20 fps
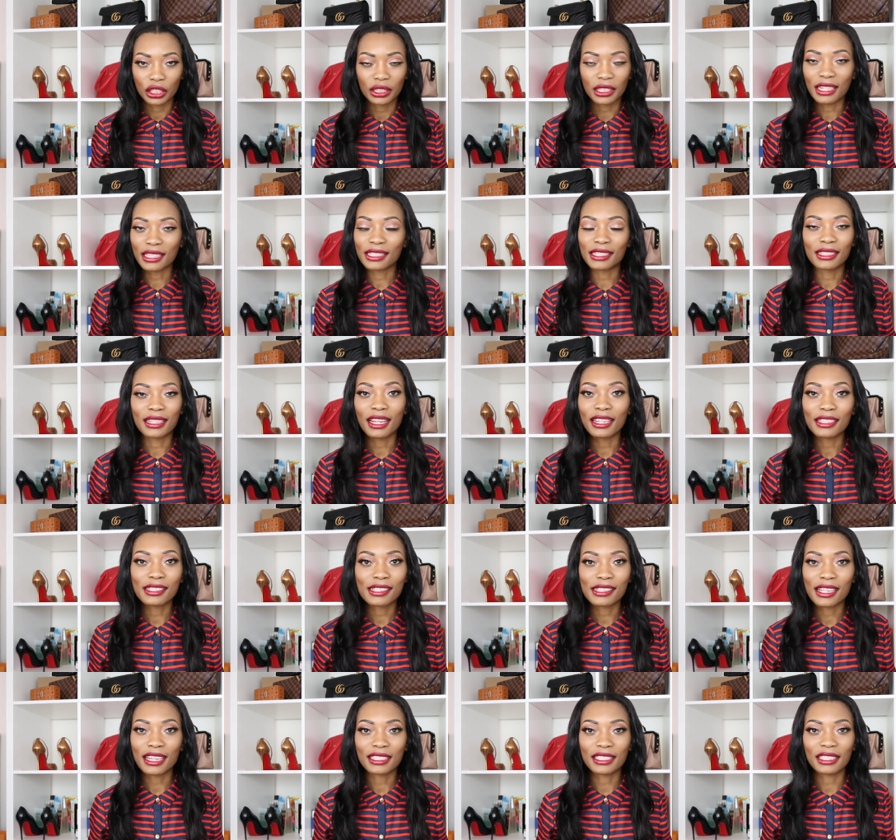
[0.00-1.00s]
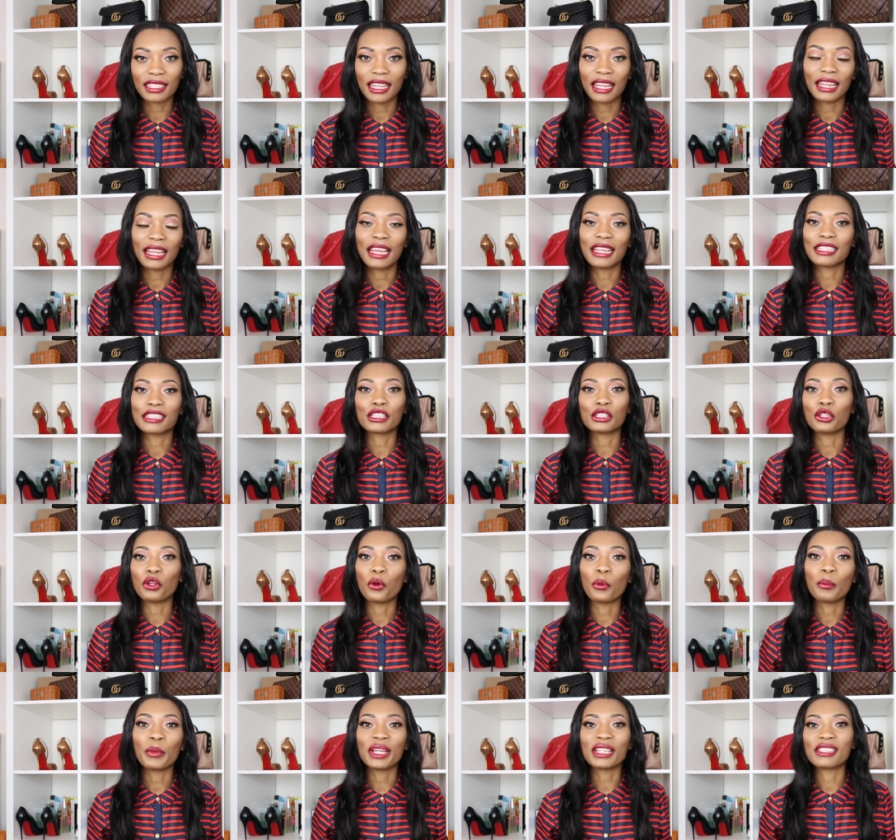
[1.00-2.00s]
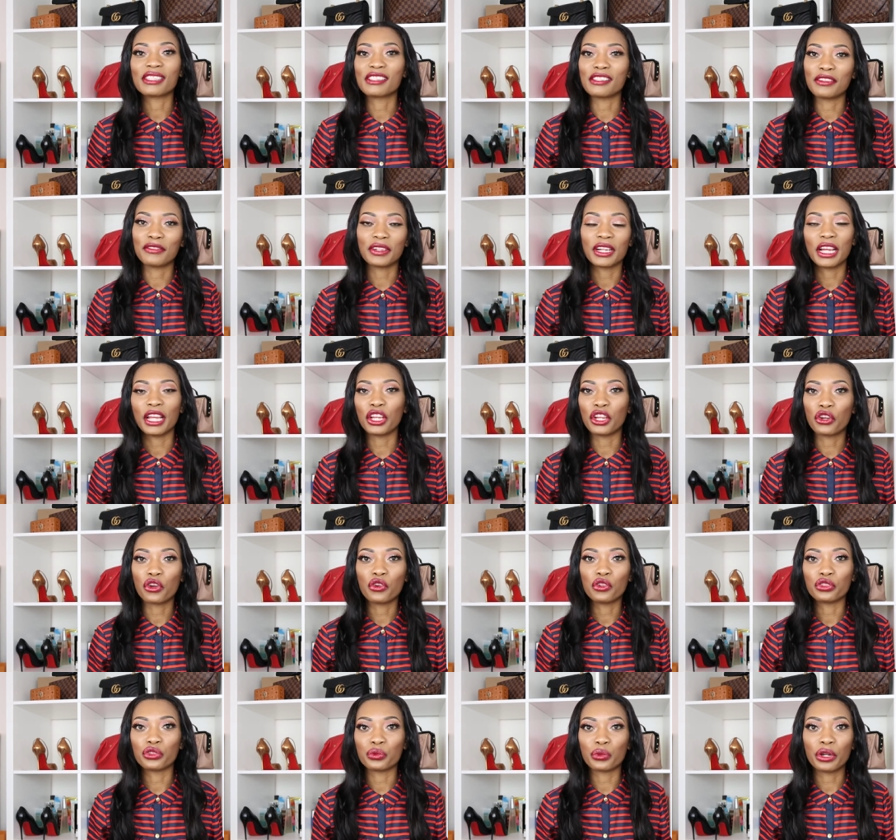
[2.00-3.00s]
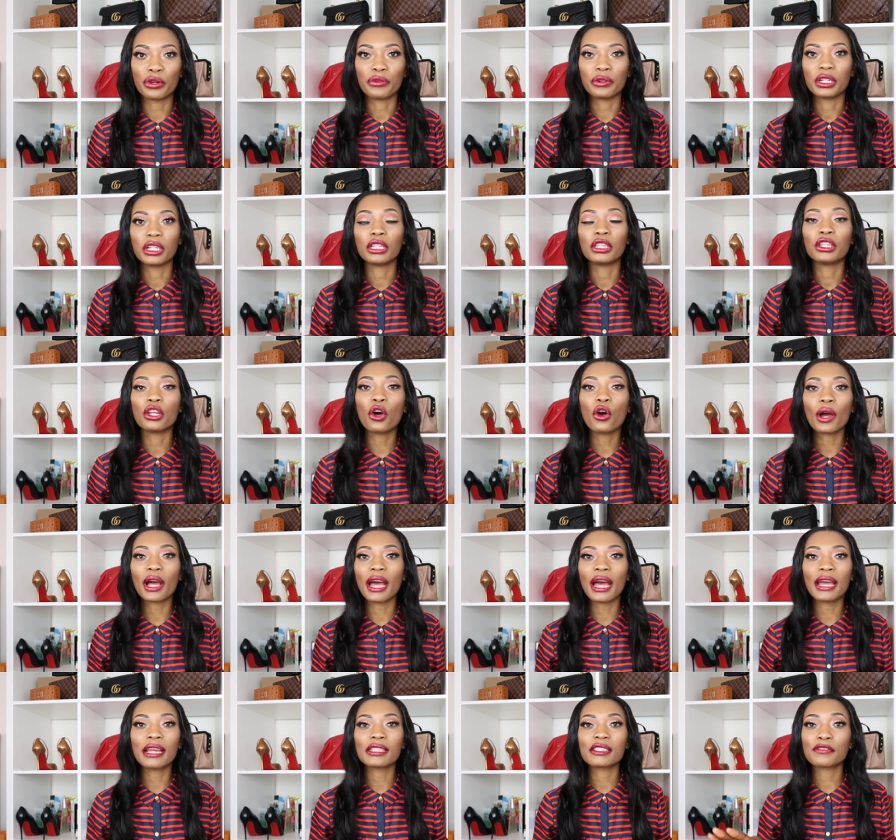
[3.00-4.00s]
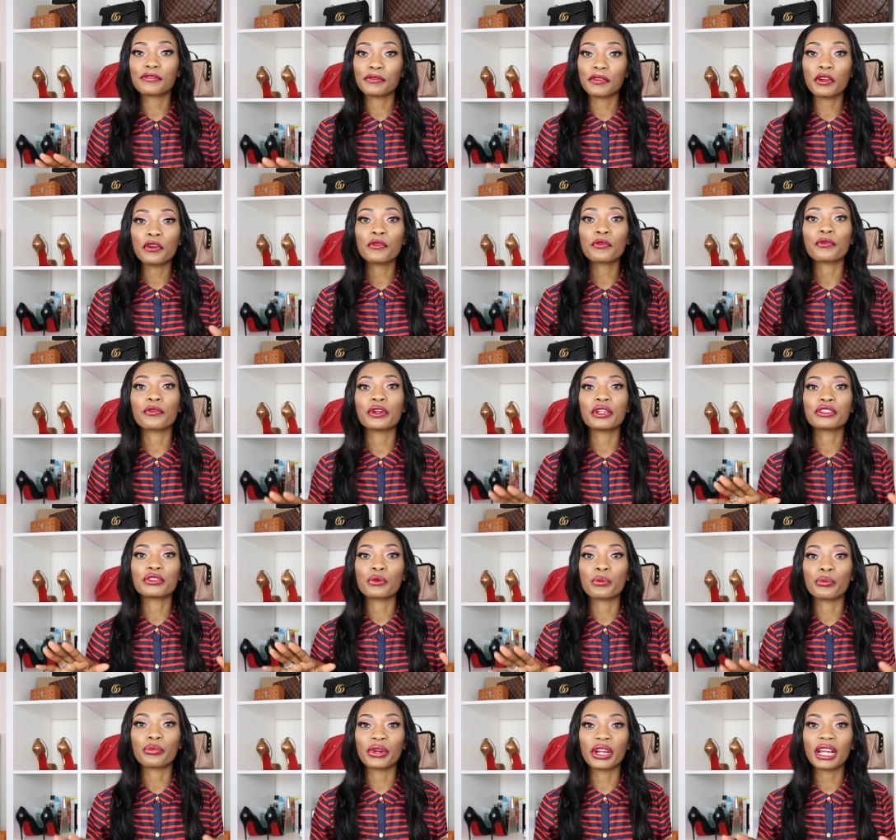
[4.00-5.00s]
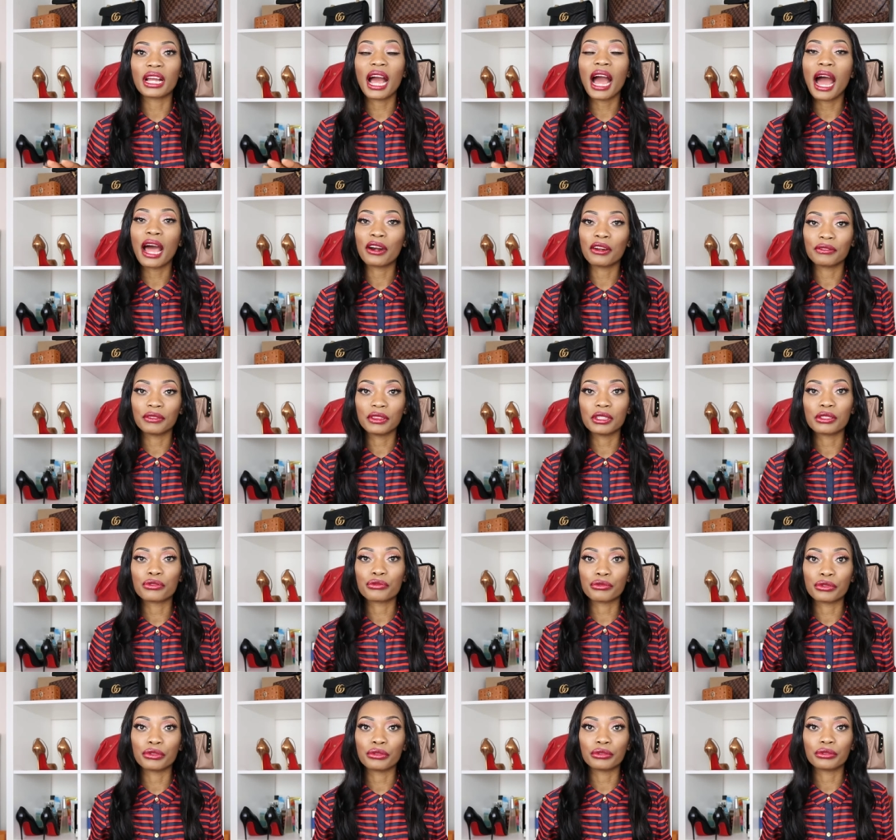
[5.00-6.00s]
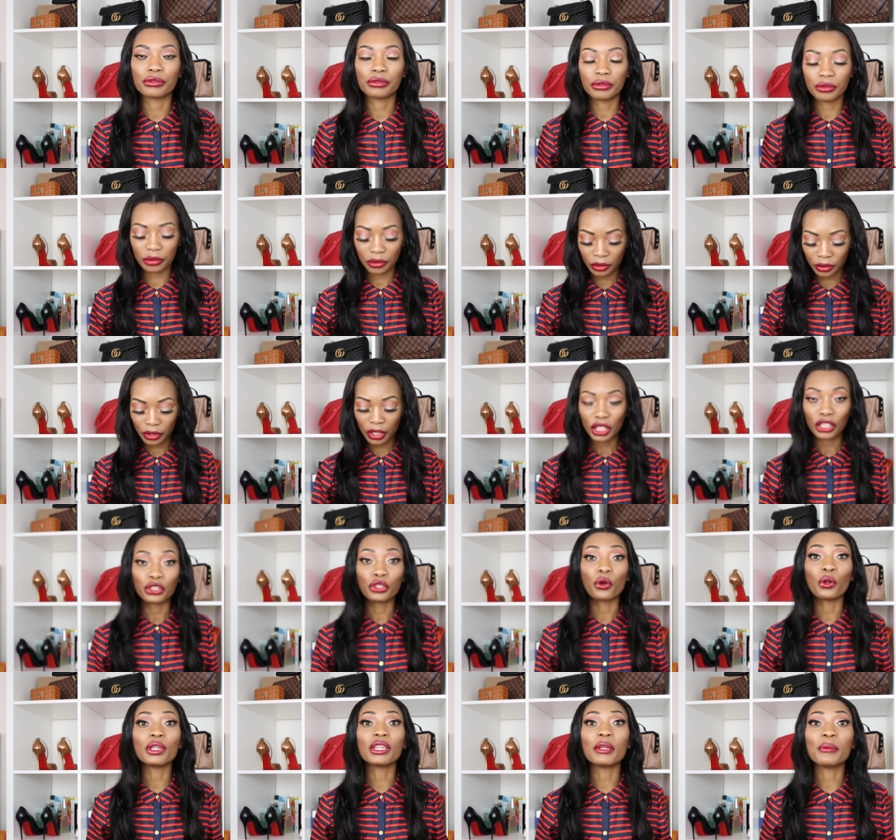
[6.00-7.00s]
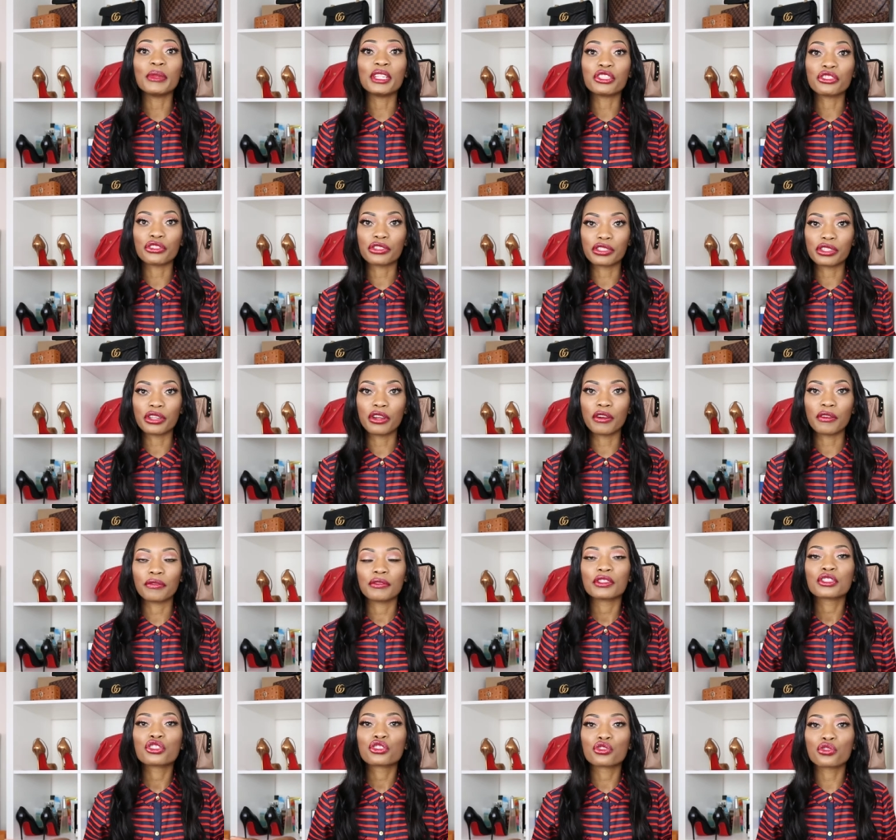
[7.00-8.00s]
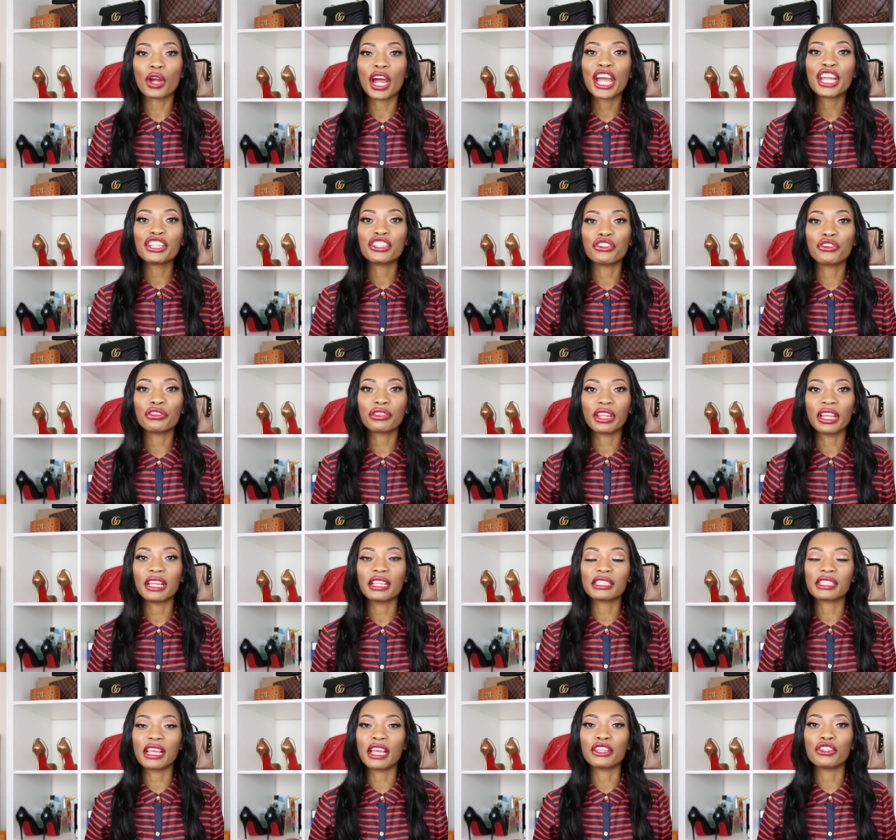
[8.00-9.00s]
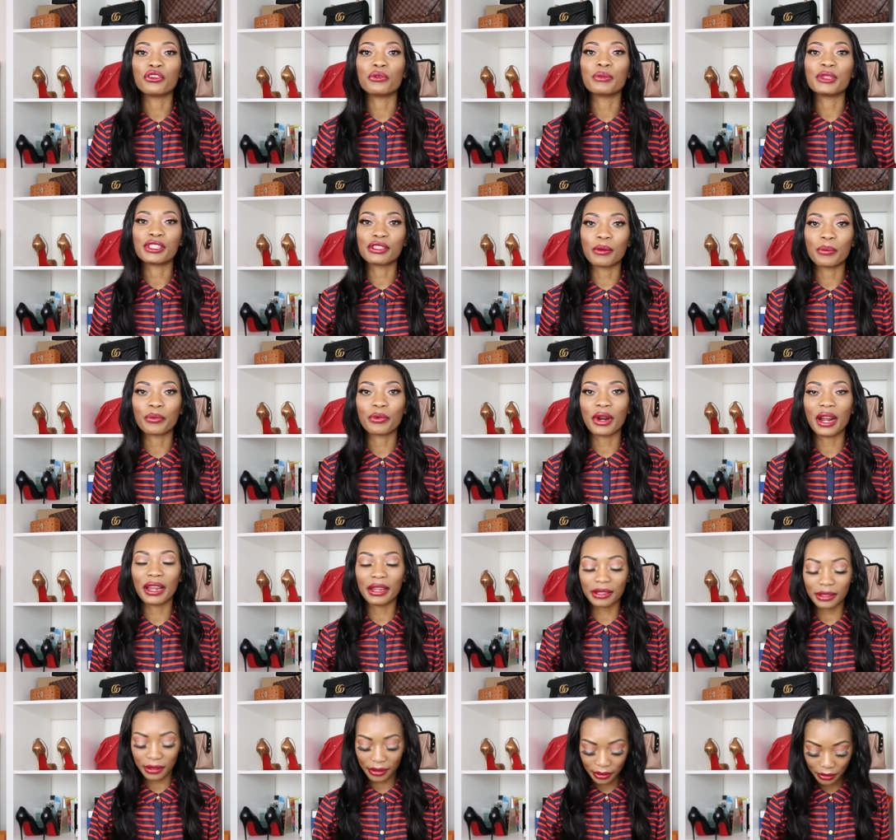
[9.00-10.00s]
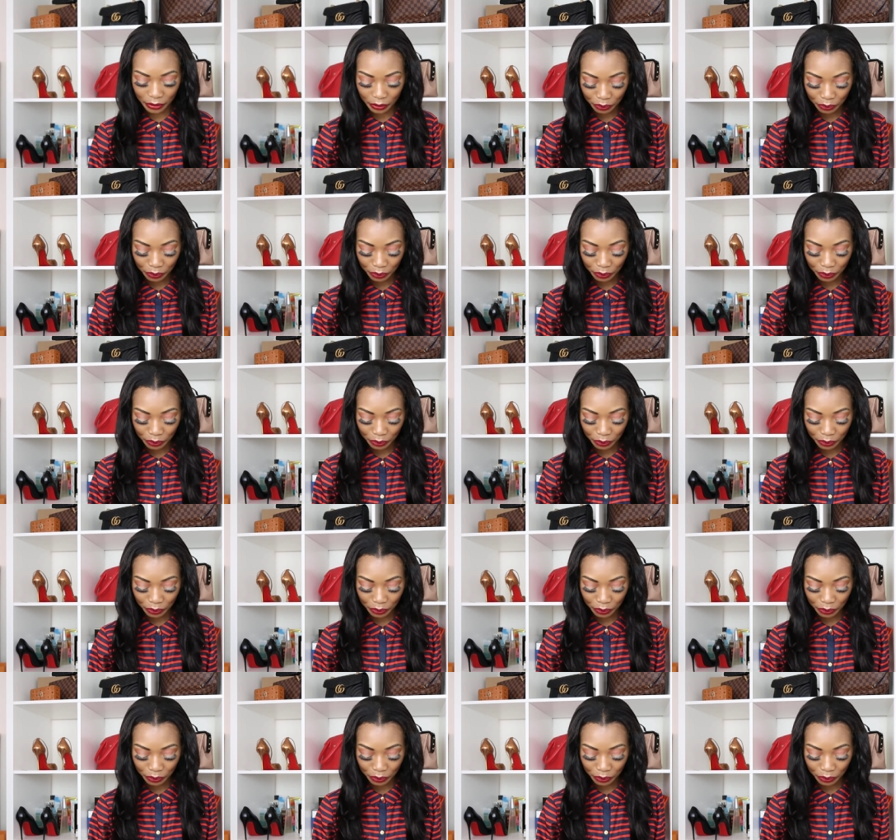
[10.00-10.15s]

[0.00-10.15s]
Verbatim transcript: there's no such thing as don't mix silver and gold jewelry no guys feel free to break out of this rule don't limit yourself try new things and you'll be surprised